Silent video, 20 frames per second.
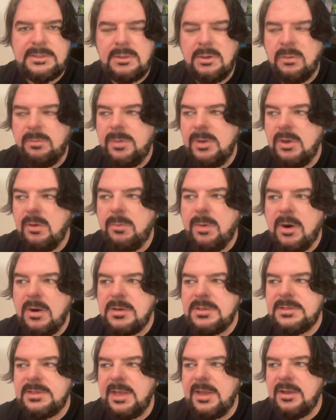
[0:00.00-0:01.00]
You know, Bill
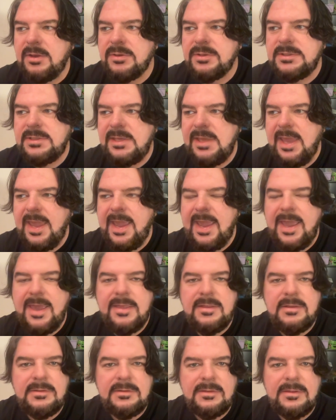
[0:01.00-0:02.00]
Parcells, he
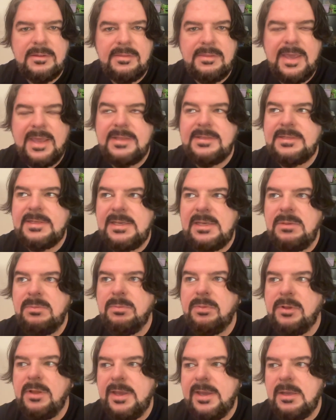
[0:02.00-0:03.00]
had that
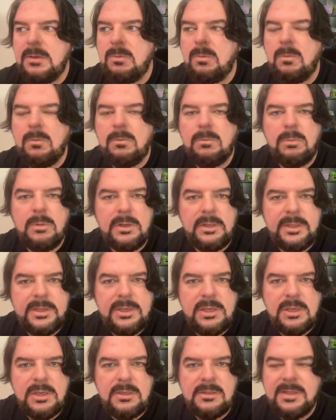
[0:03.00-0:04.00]
team playing really
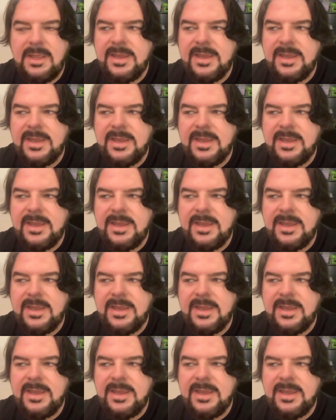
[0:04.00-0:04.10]
good.